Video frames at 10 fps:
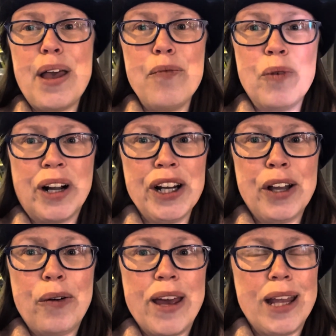we're gonna
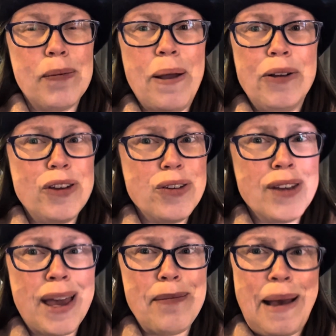go in. Apparently you can
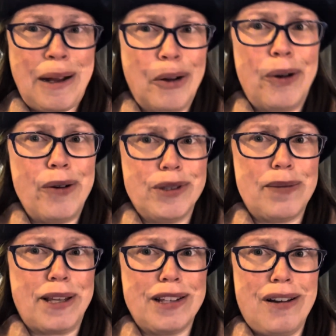get macarons at
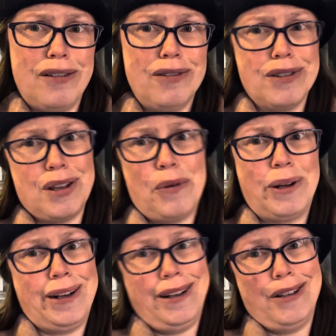McDonald's, so
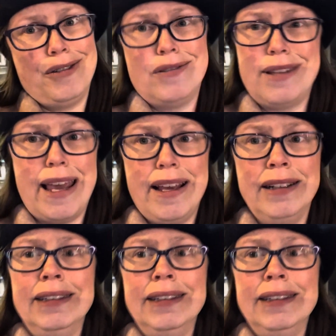we're gonna see.